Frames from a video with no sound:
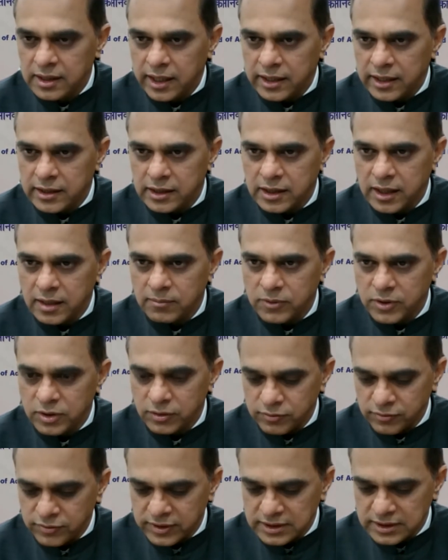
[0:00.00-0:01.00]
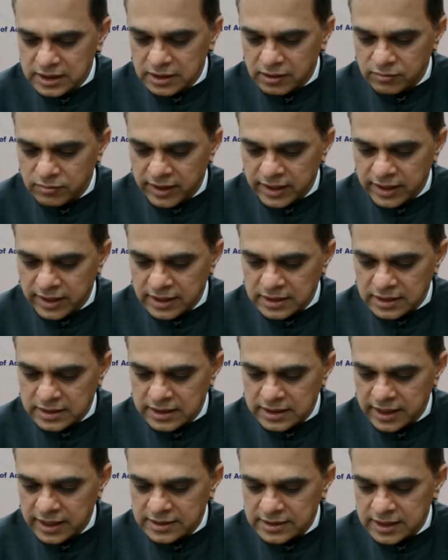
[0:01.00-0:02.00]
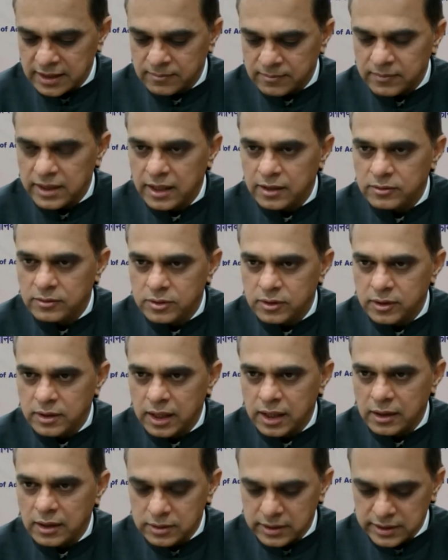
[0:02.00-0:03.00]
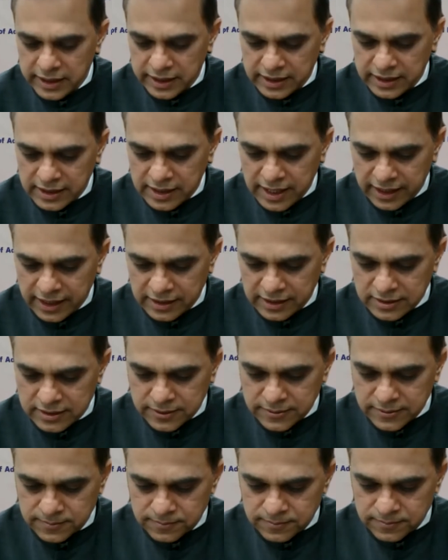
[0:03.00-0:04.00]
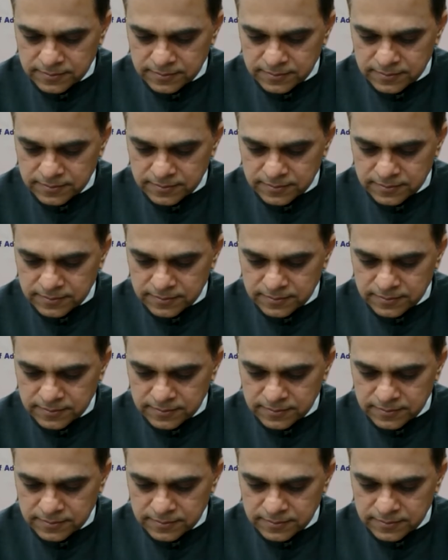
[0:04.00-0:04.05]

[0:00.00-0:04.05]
and the number of physical files has come down to around 10 lakhs.